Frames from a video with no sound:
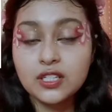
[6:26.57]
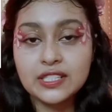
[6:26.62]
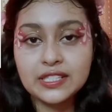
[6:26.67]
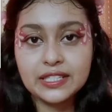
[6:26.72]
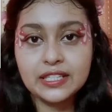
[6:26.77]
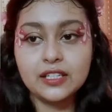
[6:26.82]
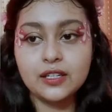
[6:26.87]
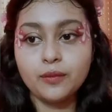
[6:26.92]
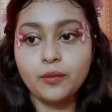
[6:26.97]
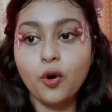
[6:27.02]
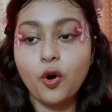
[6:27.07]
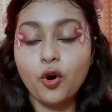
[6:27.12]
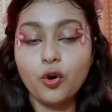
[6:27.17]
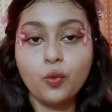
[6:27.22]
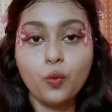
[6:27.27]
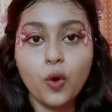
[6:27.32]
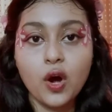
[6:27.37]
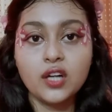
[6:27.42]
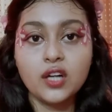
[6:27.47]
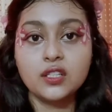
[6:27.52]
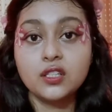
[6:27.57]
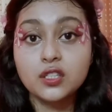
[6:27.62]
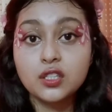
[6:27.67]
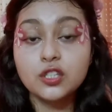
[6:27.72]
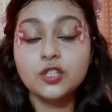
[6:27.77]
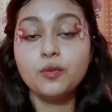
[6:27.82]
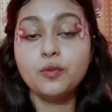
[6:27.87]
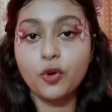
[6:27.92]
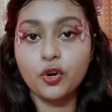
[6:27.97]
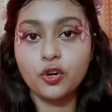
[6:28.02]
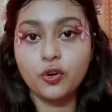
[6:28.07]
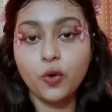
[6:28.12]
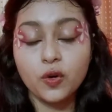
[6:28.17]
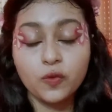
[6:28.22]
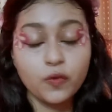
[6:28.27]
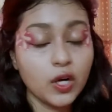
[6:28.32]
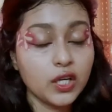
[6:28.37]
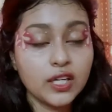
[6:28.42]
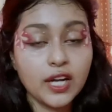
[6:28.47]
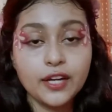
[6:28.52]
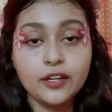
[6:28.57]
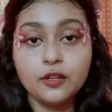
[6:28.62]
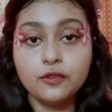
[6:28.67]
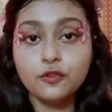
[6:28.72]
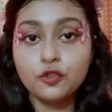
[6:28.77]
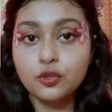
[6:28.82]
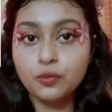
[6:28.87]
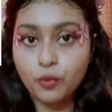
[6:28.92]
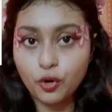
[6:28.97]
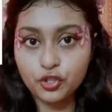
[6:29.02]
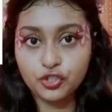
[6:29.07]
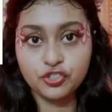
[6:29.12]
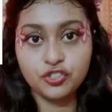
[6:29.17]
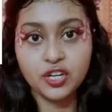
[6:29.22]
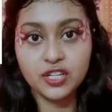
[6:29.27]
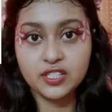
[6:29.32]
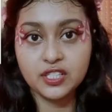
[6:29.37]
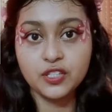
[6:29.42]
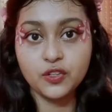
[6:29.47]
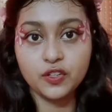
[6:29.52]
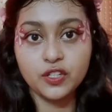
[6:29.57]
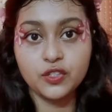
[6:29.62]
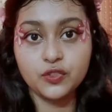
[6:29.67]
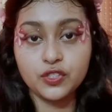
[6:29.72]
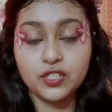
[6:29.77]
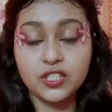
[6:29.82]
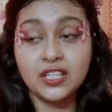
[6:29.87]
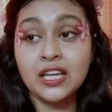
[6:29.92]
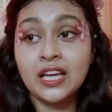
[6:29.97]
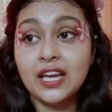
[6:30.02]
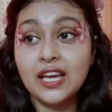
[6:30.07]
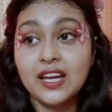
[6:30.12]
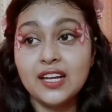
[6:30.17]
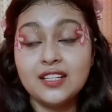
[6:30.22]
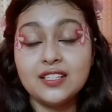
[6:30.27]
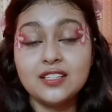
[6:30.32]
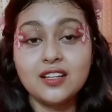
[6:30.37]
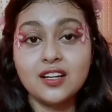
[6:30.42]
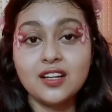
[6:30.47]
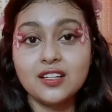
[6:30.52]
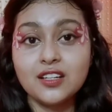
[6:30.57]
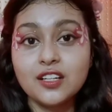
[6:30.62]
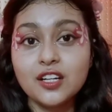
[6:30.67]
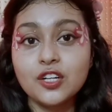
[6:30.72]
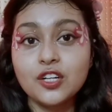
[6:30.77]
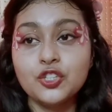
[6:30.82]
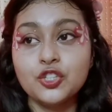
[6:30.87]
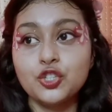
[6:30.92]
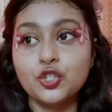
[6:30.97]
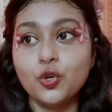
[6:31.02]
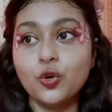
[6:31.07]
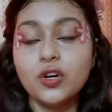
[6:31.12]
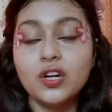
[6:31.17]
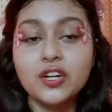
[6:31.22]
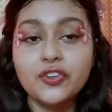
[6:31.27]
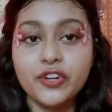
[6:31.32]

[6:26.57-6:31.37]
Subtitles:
serum or what kind of good moisturizer you're using, it is not gonna show a